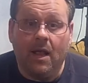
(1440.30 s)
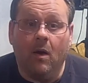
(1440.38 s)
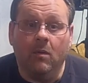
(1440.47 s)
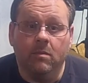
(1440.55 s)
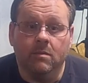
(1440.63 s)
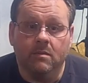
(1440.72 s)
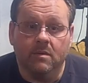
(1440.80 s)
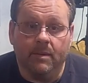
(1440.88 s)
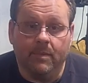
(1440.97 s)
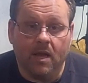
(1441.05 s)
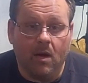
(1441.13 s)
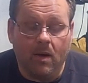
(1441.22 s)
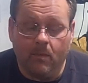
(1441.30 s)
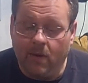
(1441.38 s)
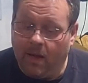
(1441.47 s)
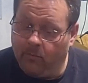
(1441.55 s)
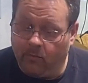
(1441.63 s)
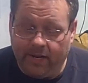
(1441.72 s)
me know. Let me know,
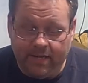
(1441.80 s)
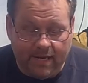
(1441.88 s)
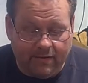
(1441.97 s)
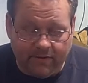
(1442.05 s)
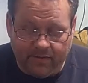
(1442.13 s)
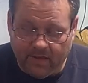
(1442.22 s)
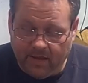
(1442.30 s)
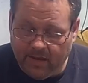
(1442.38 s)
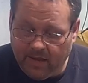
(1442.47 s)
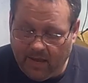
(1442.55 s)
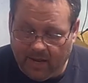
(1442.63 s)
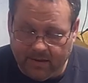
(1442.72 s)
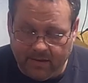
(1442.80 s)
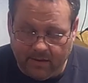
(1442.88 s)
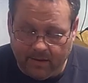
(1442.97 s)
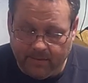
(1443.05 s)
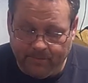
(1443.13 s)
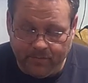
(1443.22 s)
I'm reading everything,
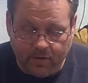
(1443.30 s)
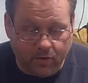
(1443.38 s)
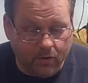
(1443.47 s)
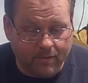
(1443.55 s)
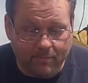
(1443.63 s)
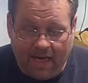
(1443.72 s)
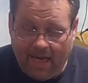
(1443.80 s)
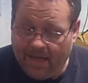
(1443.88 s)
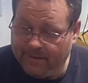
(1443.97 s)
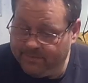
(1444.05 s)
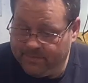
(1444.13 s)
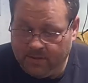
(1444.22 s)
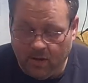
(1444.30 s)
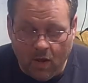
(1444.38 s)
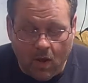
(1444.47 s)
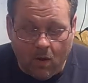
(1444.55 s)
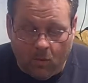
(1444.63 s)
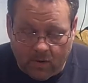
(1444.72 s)
and good, bad, and
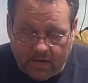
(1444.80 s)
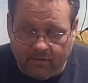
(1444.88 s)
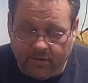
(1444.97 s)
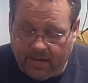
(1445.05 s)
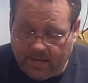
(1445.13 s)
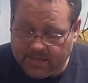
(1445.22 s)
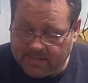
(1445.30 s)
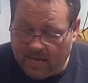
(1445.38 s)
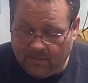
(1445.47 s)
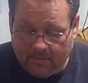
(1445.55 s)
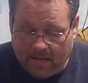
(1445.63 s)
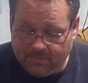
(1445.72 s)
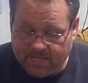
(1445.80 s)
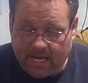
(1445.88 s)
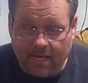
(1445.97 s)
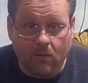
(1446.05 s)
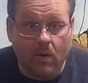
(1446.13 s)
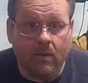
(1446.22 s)
whatever it is, I'm
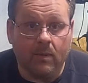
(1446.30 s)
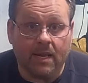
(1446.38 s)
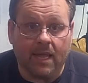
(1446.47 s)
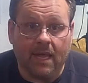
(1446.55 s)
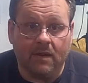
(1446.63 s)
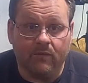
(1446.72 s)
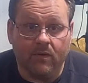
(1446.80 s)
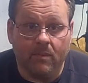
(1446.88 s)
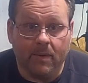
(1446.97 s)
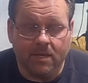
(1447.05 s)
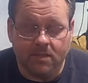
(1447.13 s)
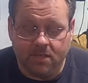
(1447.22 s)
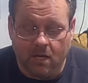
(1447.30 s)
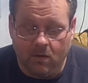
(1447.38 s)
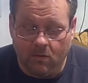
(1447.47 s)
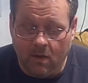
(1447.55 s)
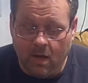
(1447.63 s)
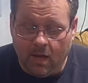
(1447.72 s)
taking away what I can from it.
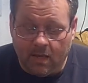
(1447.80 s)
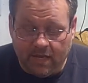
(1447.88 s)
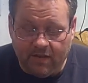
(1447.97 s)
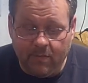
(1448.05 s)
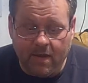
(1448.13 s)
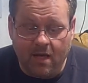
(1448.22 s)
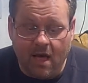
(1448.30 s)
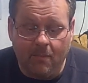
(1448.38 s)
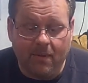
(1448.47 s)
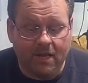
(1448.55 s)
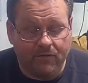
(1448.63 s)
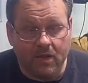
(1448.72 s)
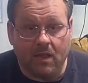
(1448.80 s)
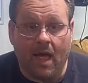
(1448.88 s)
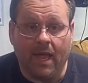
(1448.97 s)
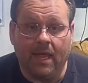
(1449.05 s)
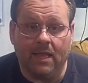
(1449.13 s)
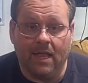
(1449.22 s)
So leave me a comment. If you
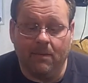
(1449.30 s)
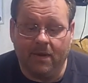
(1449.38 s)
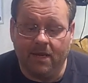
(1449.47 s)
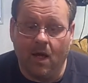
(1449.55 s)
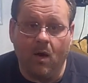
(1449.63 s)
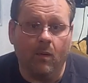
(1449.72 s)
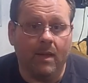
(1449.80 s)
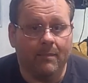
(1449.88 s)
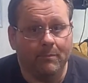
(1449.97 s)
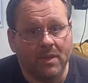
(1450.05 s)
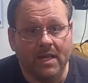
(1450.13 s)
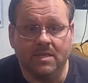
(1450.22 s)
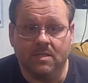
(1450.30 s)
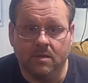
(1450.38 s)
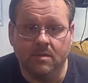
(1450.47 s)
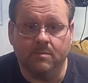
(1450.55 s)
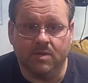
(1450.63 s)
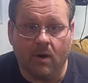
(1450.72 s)
like it, let me know. And please
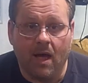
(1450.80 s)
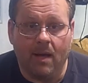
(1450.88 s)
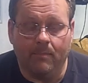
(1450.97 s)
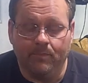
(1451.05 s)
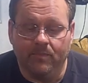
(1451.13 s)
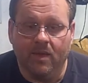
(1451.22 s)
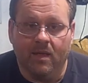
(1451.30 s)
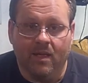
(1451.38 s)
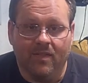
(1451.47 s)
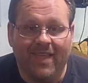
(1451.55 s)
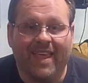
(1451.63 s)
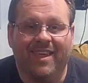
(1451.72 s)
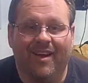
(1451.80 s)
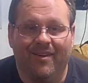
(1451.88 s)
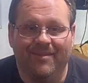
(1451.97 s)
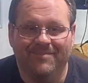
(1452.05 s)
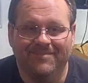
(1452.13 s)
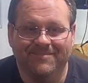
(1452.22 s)
do subscribe. Thank
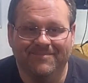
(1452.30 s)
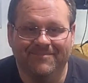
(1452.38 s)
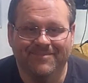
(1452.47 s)
y'all.